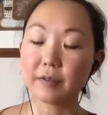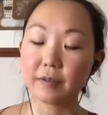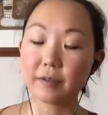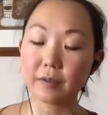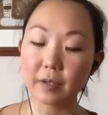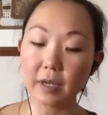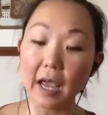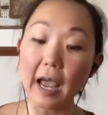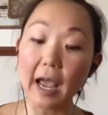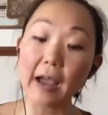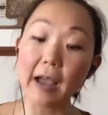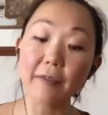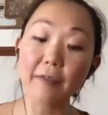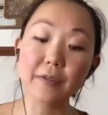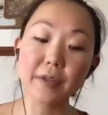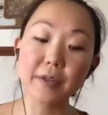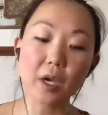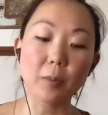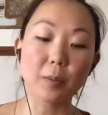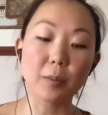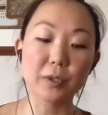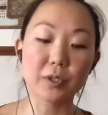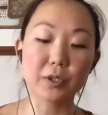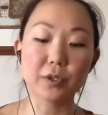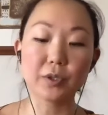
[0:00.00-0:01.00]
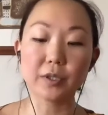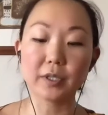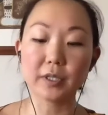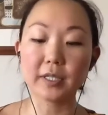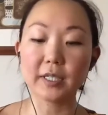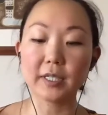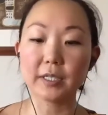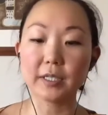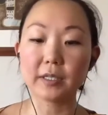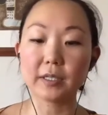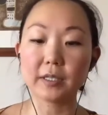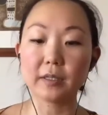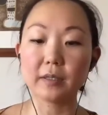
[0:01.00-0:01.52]
have the opportunity
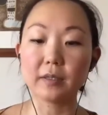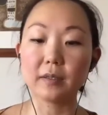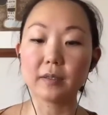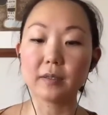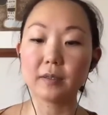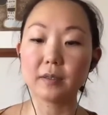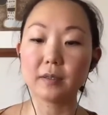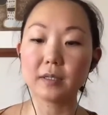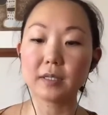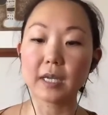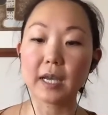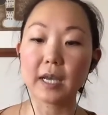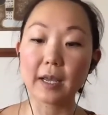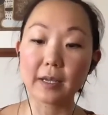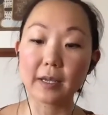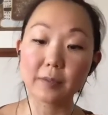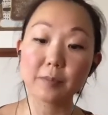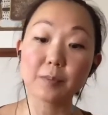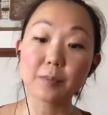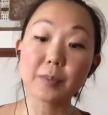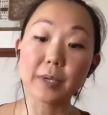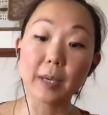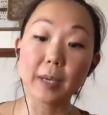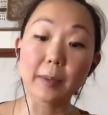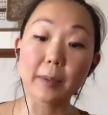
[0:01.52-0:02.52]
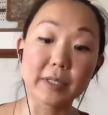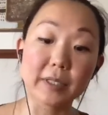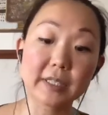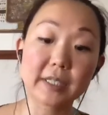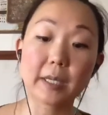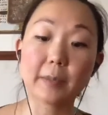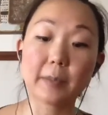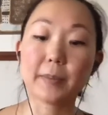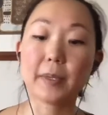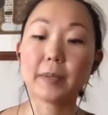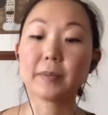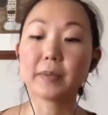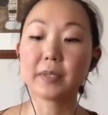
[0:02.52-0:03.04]
to be able to step
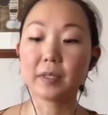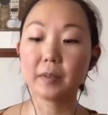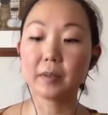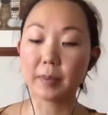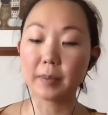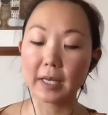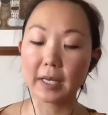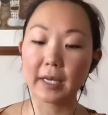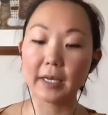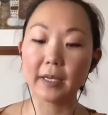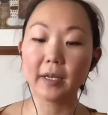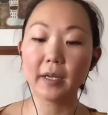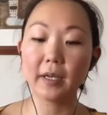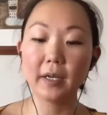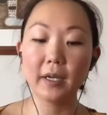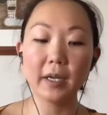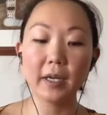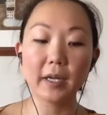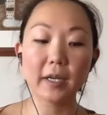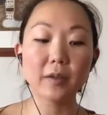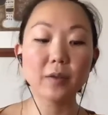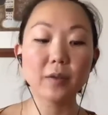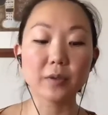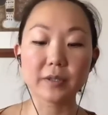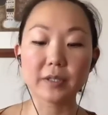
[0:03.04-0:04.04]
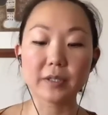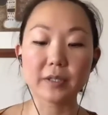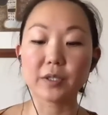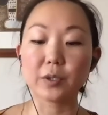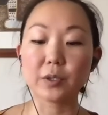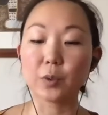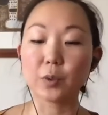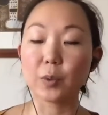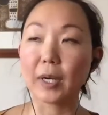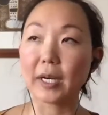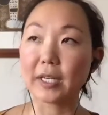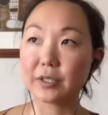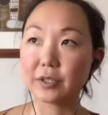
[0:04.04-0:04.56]
up to the plate in those
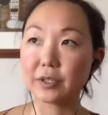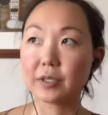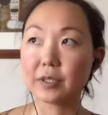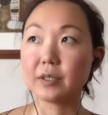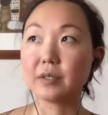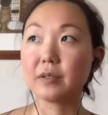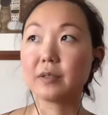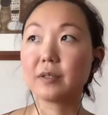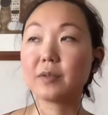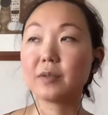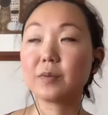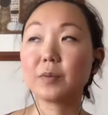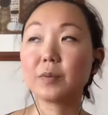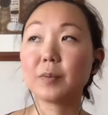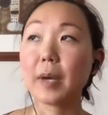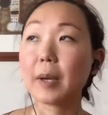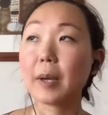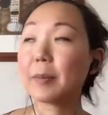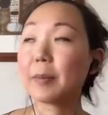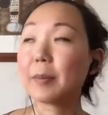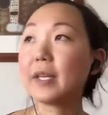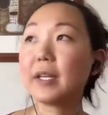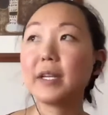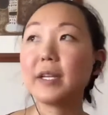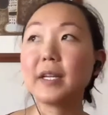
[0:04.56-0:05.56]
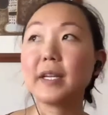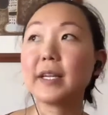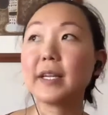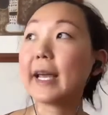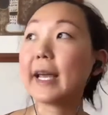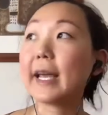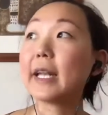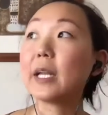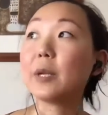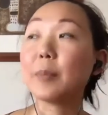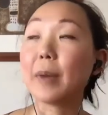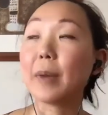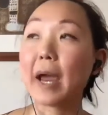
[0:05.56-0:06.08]
situations. Pat Metheny,
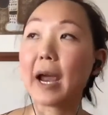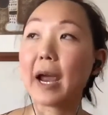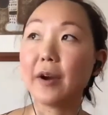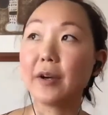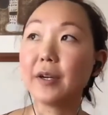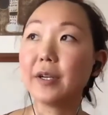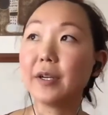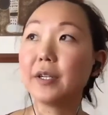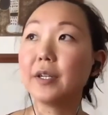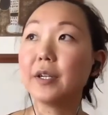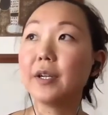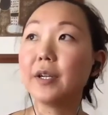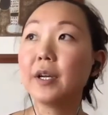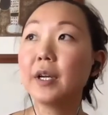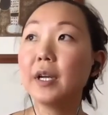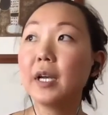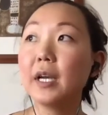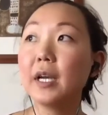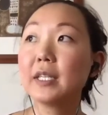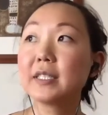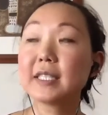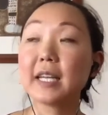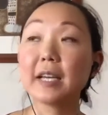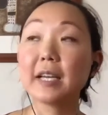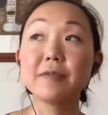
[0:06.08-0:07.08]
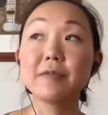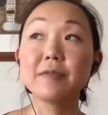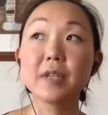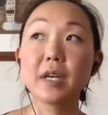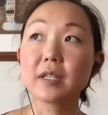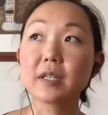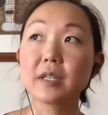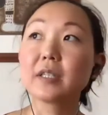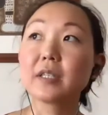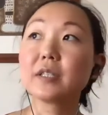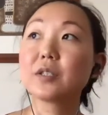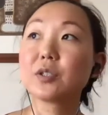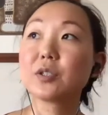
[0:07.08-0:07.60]
Katie Barron, Dave
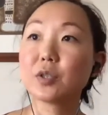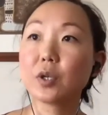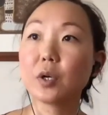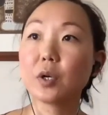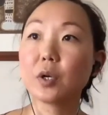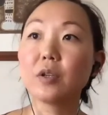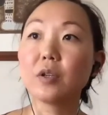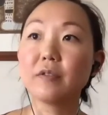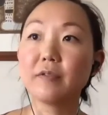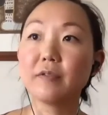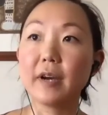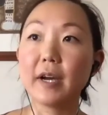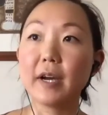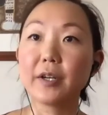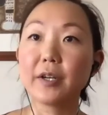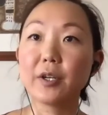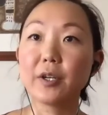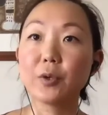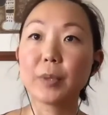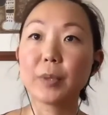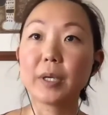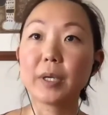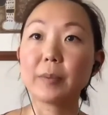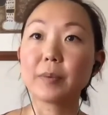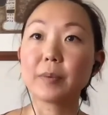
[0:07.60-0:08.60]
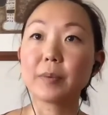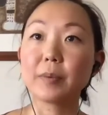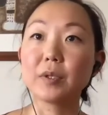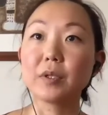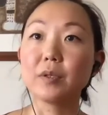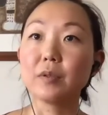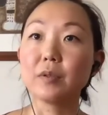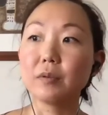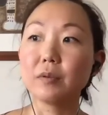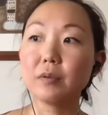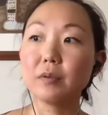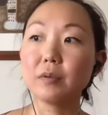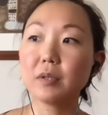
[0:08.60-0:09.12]
Douglas, Joe Lovano,
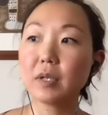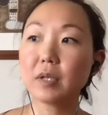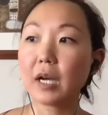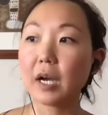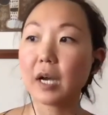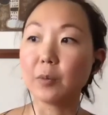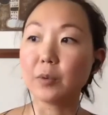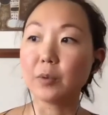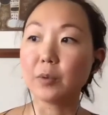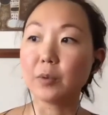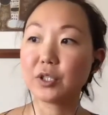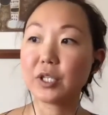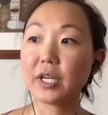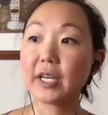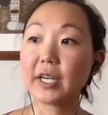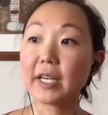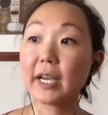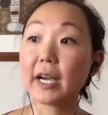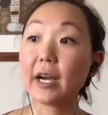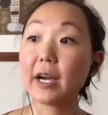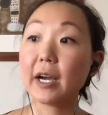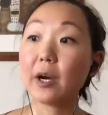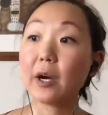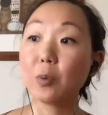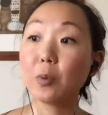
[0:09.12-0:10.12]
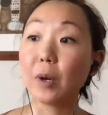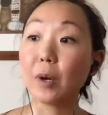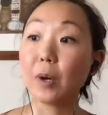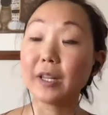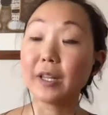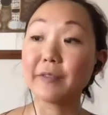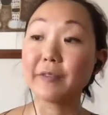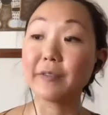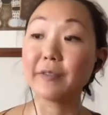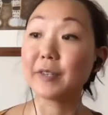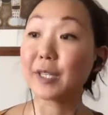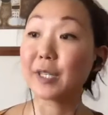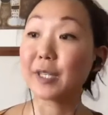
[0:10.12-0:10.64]
people I would check out while
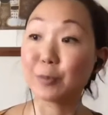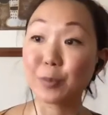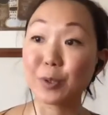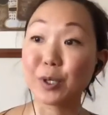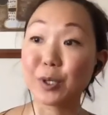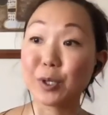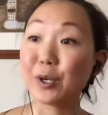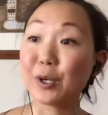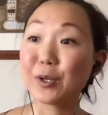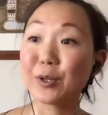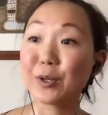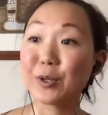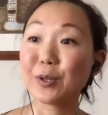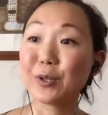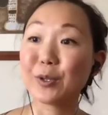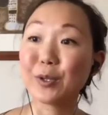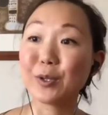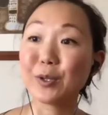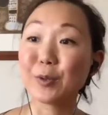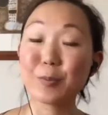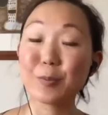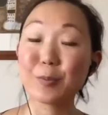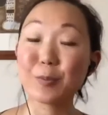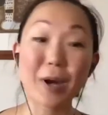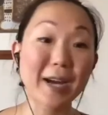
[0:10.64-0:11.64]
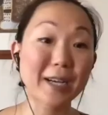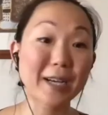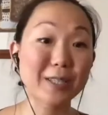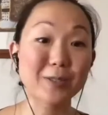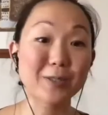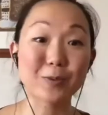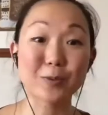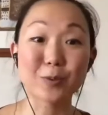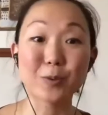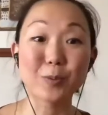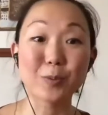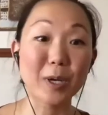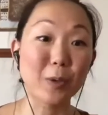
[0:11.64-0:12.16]
living in Perth in a practice
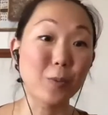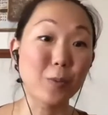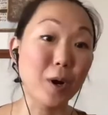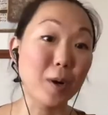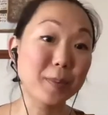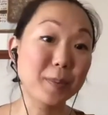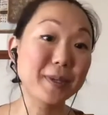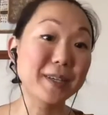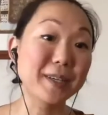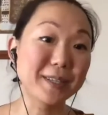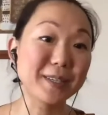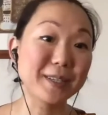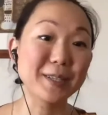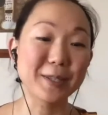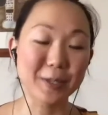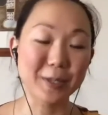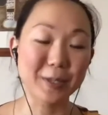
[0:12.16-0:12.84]
room at WAPA,